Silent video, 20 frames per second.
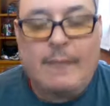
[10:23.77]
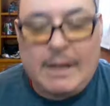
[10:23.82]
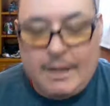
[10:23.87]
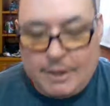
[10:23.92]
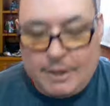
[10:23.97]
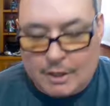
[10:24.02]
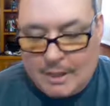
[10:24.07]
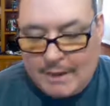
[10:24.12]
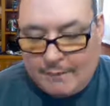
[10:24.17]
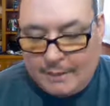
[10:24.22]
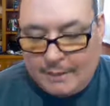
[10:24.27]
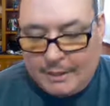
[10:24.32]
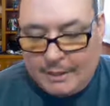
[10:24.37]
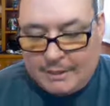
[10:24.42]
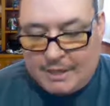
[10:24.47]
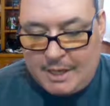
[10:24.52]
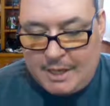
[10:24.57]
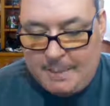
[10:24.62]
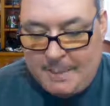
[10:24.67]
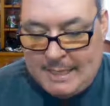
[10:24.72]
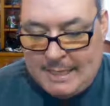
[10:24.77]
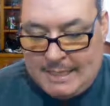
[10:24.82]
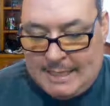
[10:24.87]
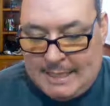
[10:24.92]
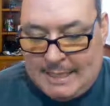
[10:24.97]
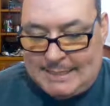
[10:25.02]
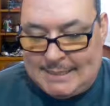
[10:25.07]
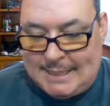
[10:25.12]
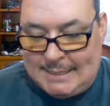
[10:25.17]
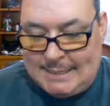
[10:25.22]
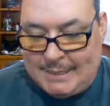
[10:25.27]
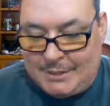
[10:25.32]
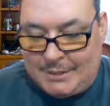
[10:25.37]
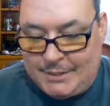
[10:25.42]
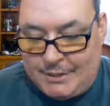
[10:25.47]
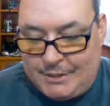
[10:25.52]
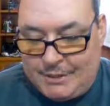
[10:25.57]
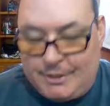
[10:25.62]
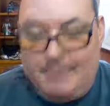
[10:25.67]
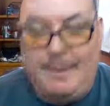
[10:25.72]
Your governance committee is a
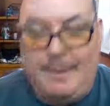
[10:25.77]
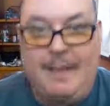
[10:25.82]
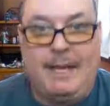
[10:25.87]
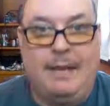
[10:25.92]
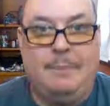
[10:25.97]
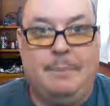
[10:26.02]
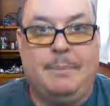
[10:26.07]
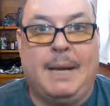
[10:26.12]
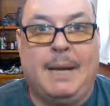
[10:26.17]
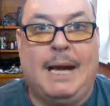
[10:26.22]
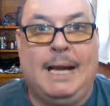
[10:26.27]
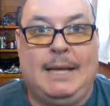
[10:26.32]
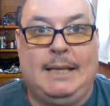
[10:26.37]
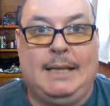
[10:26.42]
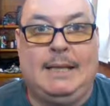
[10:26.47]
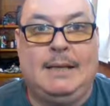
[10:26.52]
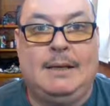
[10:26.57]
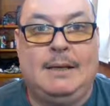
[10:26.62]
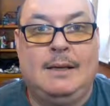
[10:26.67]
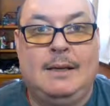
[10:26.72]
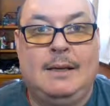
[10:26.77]
decision-making body